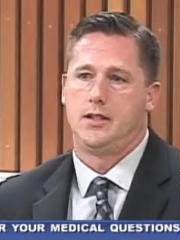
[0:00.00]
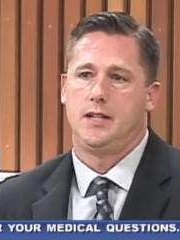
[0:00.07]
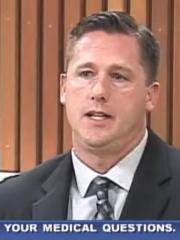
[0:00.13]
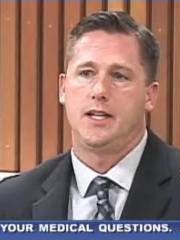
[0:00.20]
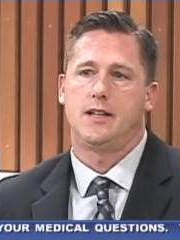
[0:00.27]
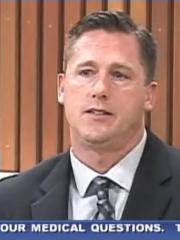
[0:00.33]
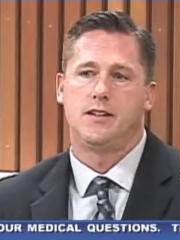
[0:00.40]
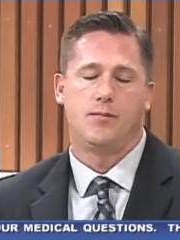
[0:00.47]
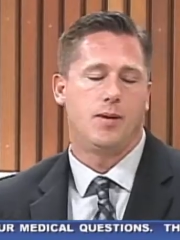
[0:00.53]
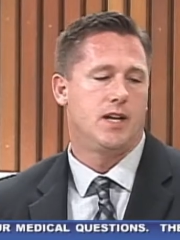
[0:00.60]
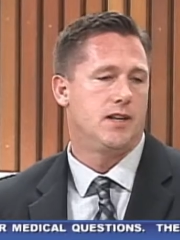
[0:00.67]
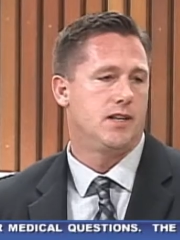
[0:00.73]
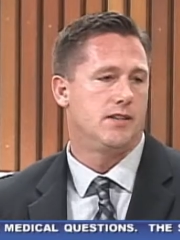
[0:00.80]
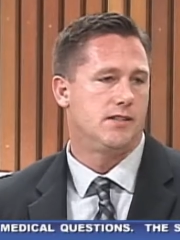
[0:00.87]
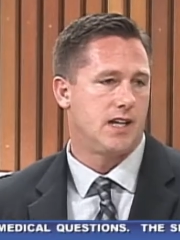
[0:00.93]

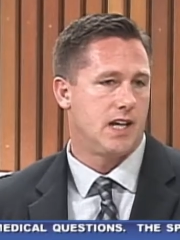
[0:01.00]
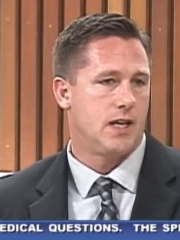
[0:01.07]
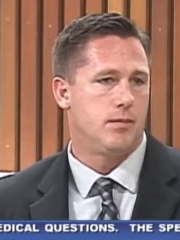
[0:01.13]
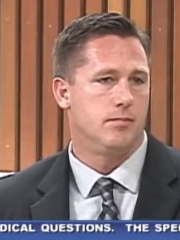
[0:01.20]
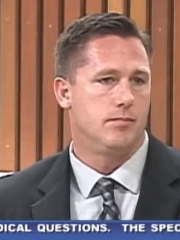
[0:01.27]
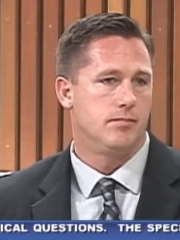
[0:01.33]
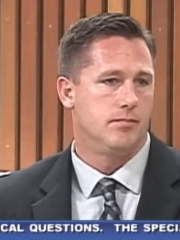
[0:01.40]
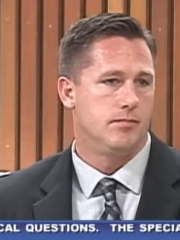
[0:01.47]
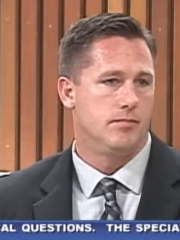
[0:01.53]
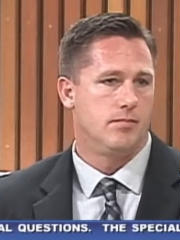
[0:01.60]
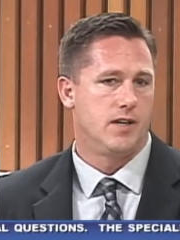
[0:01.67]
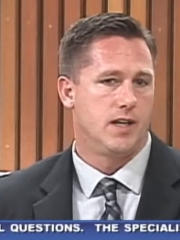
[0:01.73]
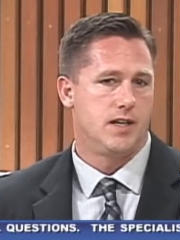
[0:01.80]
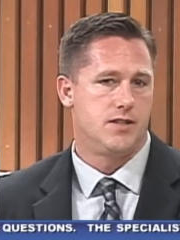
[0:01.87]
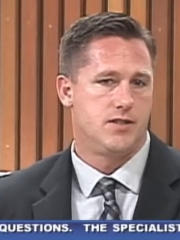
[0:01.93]
investigator Eric Henderson
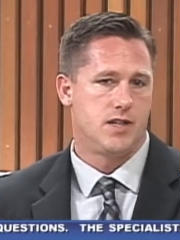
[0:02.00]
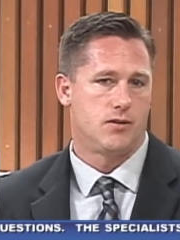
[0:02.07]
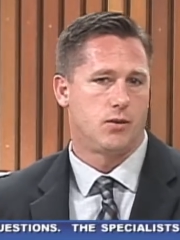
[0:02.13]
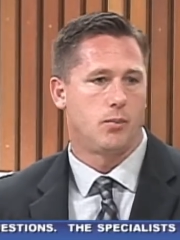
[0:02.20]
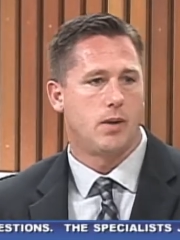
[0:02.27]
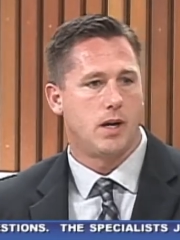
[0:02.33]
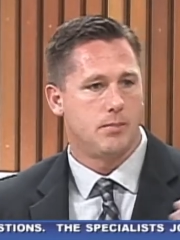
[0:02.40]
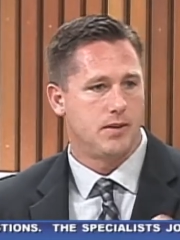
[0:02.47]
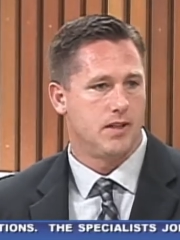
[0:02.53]
took the stand yet